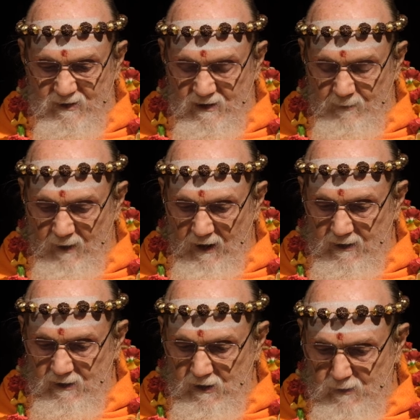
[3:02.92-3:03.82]

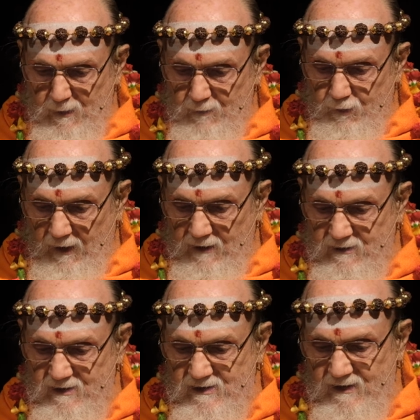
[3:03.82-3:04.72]
samadhi has been
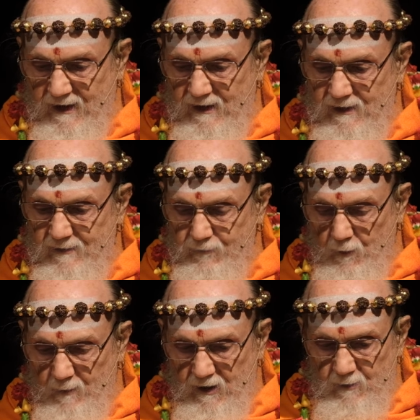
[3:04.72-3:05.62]
practiced daily for
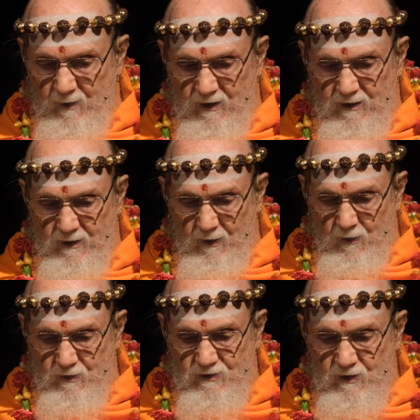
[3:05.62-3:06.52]
many, many
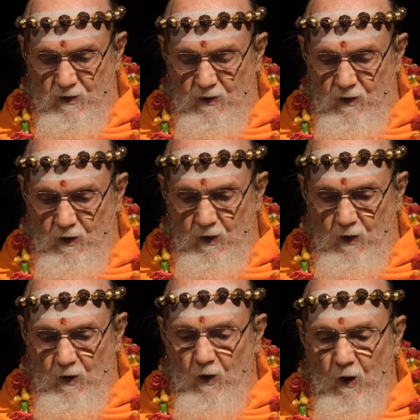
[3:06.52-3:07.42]
years,
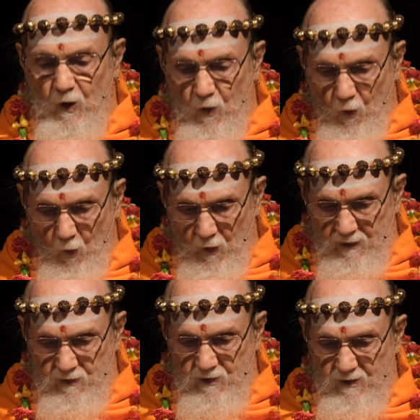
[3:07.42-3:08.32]

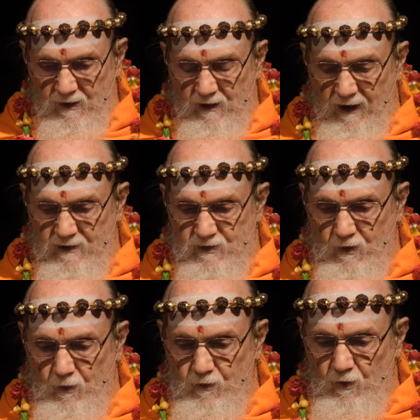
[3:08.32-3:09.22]
according to the
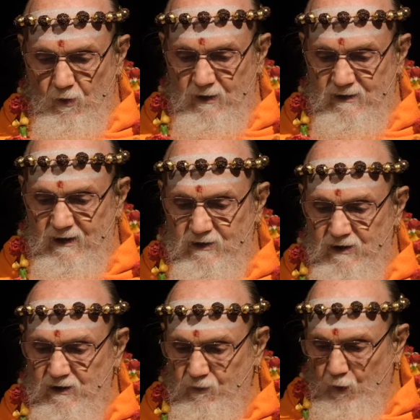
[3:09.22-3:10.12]
classical yoga
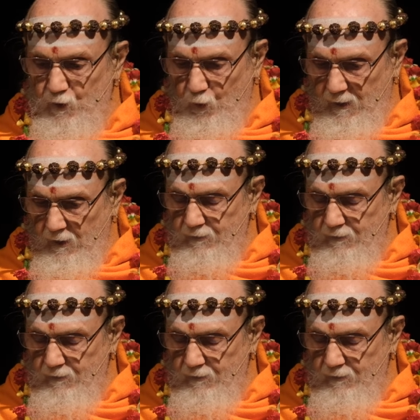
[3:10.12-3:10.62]
teachings, for 12